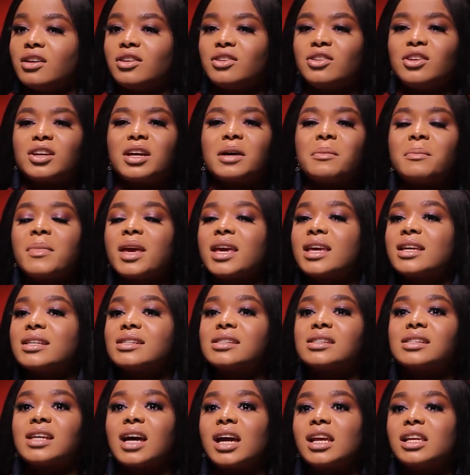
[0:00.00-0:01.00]
You can make it
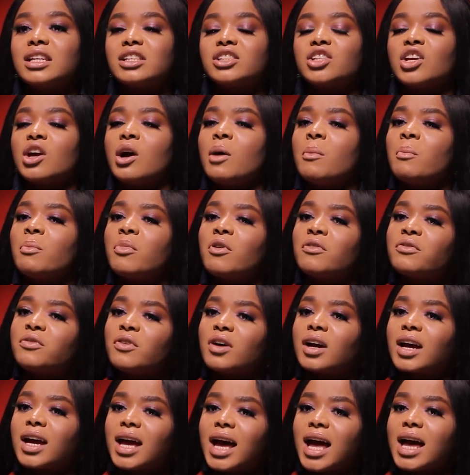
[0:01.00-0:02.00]
stylish. But
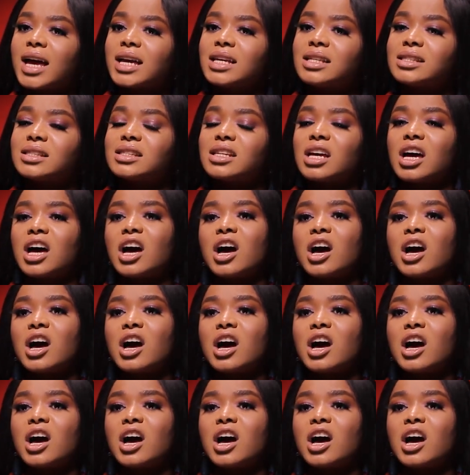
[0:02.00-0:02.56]
for guys,